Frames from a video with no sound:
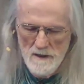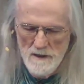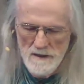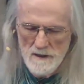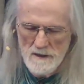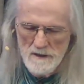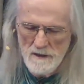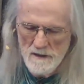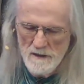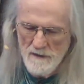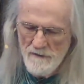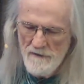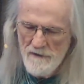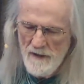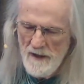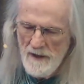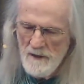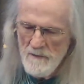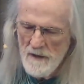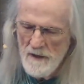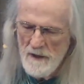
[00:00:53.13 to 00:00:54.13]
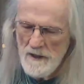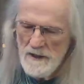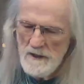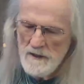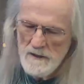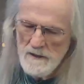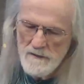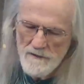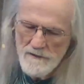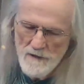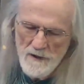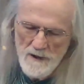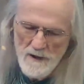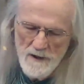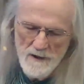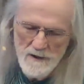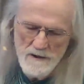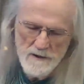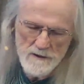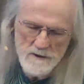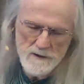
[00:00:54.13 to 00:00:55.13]
to the family, the
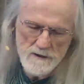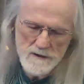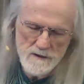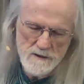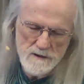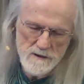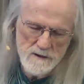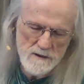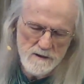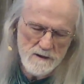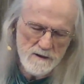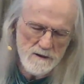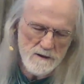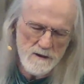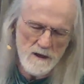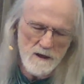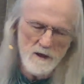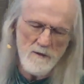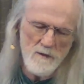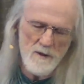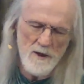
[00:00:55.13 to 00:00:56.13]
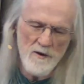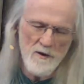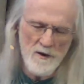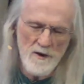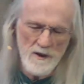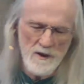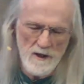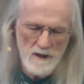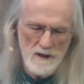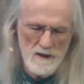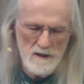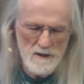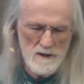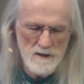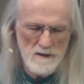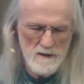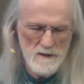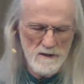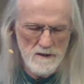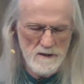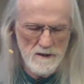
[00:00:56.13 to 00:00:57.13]
friends, the community
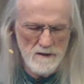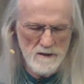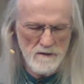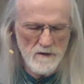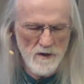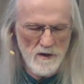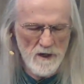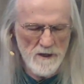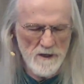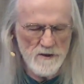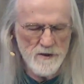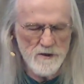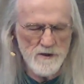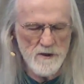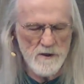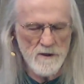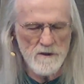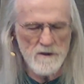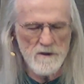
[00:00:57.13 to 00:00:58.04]
of Christ Church.